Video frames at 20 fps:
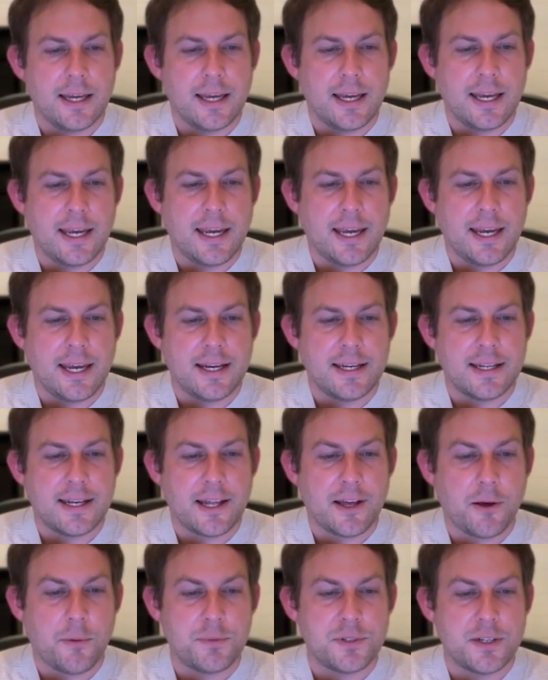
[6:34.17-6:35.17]
And it
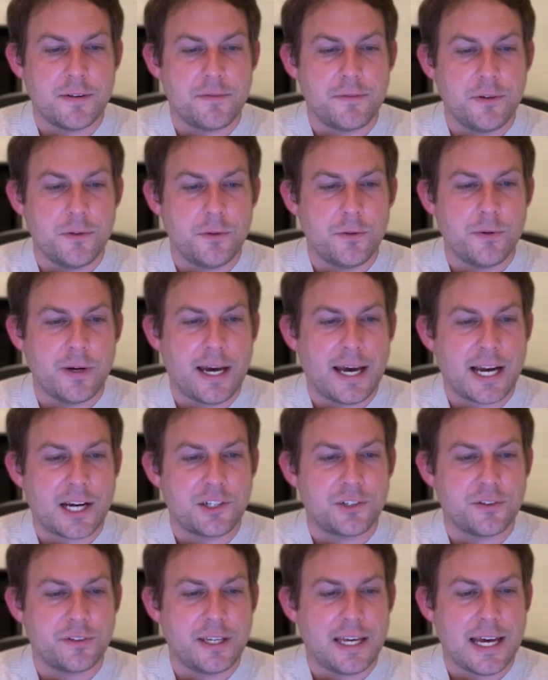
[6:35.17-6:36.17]
helps if you actually